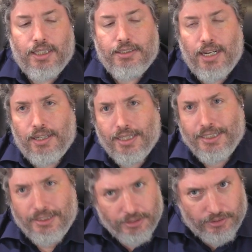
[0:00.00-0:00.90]
Now, I
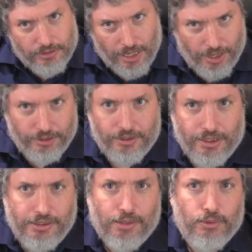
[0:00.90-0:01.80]
need to tell you
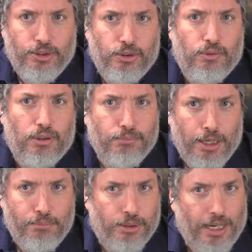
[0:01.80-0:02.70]
this. I want you to
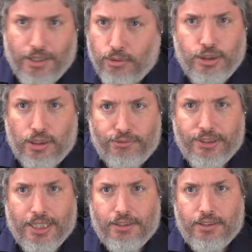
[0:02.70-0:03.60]
remember it. I don't want you to
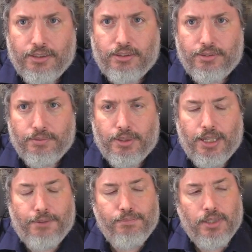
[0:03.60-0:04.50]
forget this.
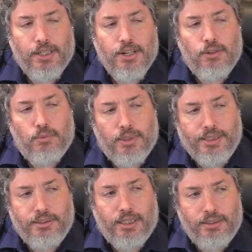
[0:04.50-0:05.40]
Okay?
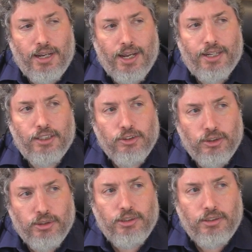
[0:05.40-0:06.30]
When Tanakh
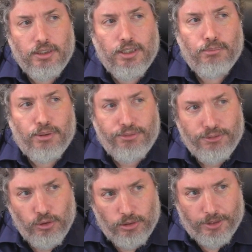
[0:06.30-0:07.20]
uses the number
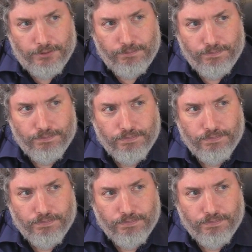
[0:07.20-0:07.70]
four,